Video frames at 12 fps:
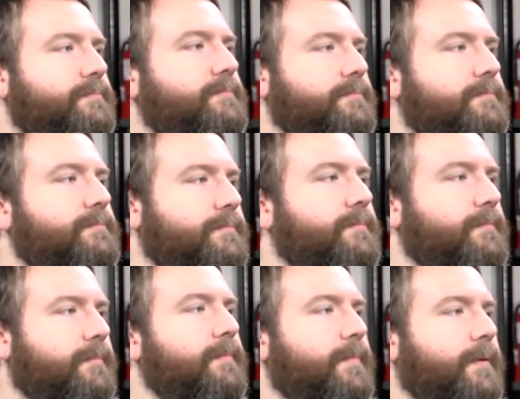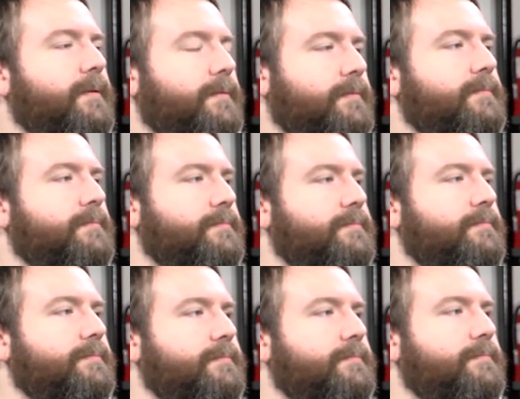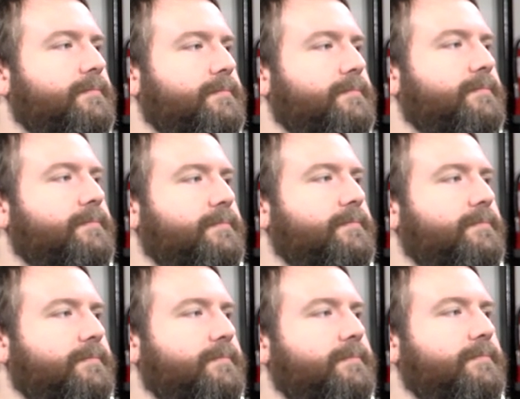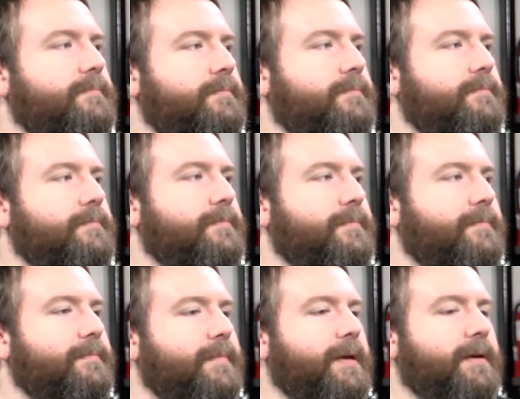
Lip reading: This person isn't speaking.